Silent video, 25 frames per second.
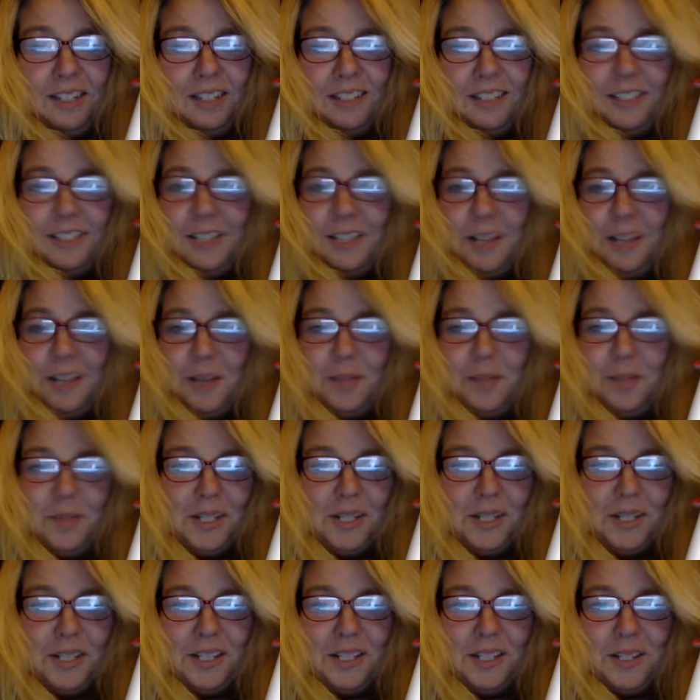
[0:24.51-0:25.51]
time to
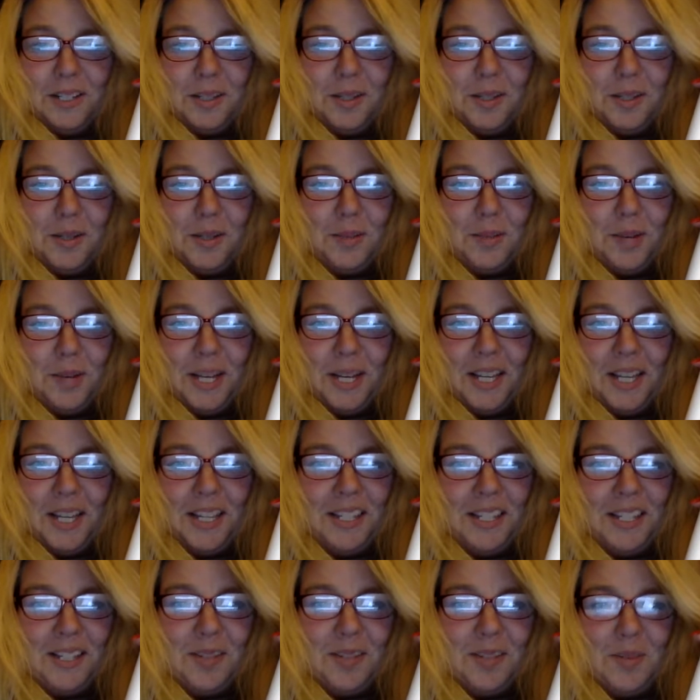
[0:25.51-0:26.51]
listen to my
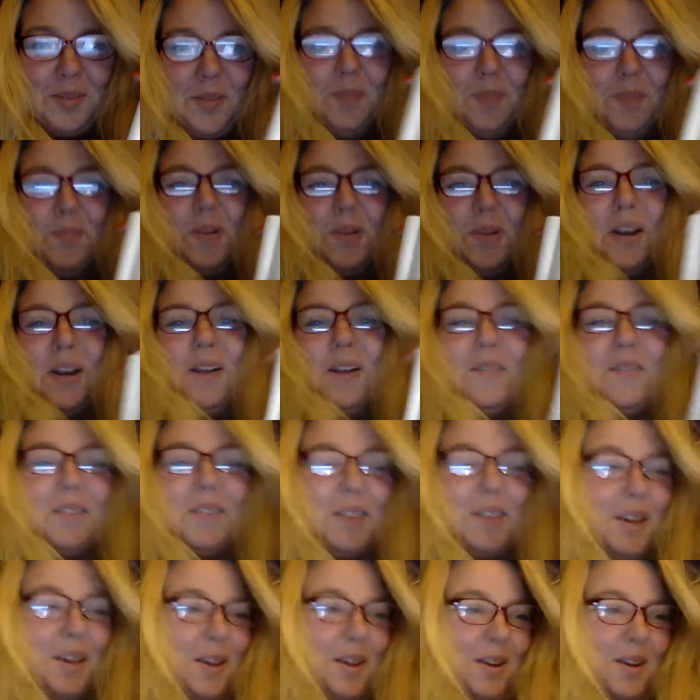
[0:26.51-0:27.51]
kids from wherever
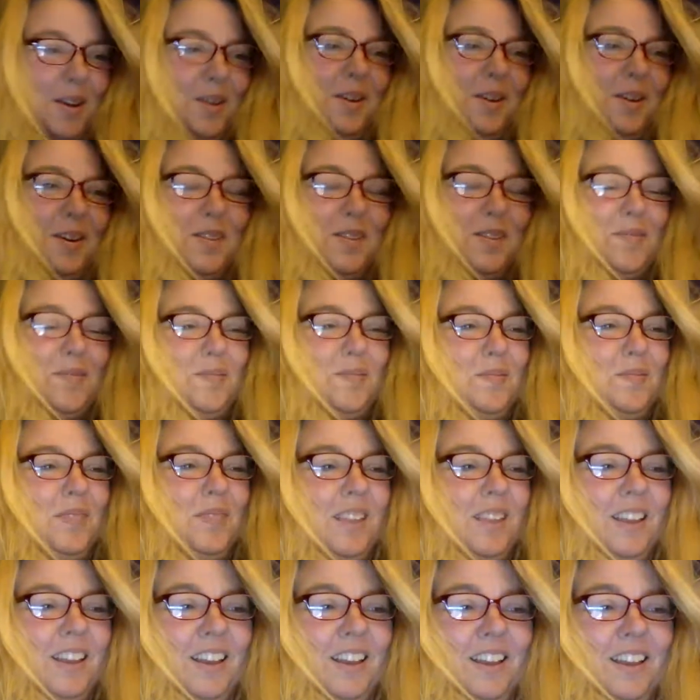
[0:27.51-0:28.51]
they are
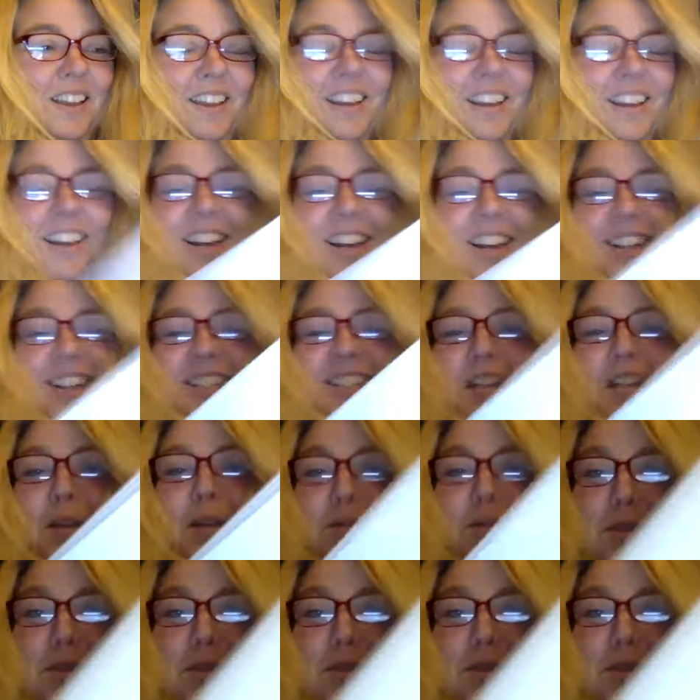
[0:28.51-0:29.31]
and time to